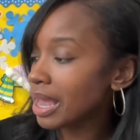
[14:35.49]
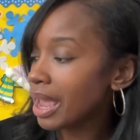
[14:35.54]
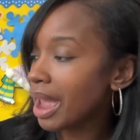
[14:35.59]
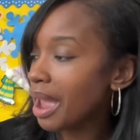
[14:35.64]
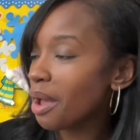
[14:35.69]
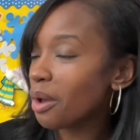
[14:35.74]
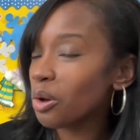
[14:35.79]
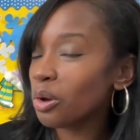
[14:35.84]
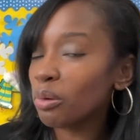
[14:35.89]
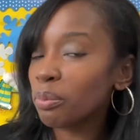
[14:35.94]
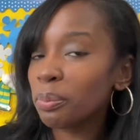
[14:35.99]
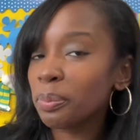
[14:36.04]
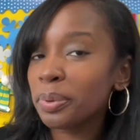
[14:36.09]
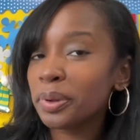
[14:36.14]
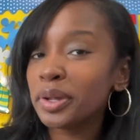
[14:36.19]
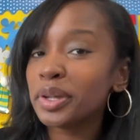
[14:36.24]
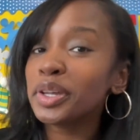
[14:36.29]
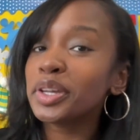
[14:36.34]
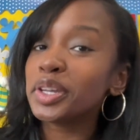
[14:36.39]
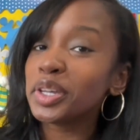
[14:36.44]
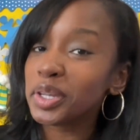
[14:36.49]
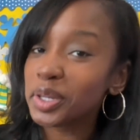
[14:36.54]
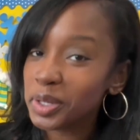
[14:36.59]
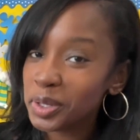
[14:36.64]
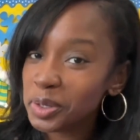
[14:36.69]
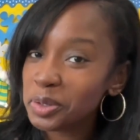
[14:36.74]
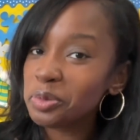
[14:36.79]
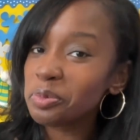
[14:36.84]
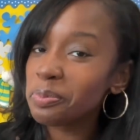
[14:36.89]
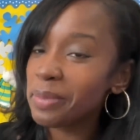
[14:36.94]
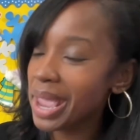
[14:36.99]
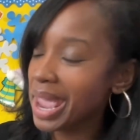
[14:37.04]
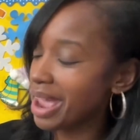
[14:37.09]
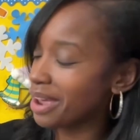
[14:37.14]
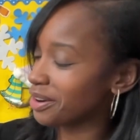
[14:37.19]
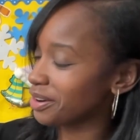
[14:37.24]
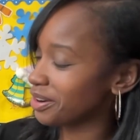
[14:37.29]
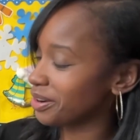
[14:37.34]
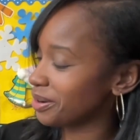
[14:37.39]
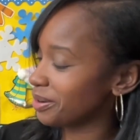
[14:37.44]
help, you
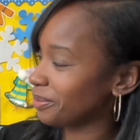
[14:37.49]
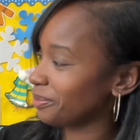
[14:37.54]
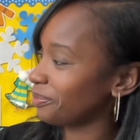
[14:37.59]
matter.